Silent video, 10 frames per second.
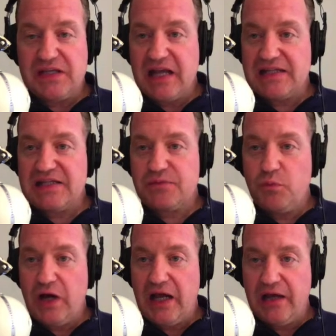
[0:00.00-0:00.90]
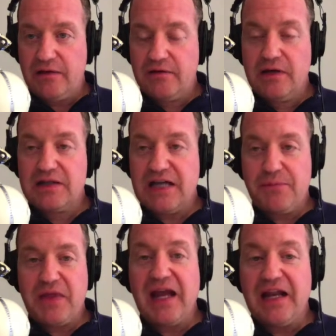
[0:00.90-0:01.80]
and that's when I
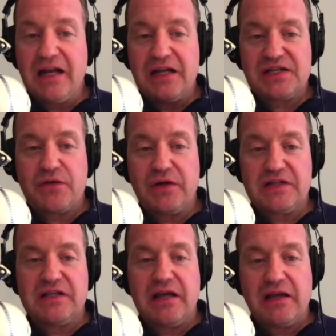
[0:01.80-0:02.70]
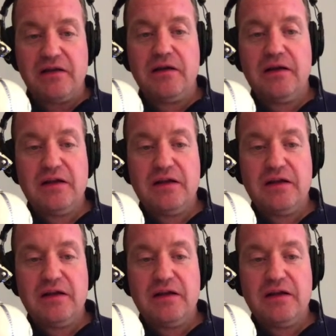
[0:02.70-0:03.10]
type that in, it's going to then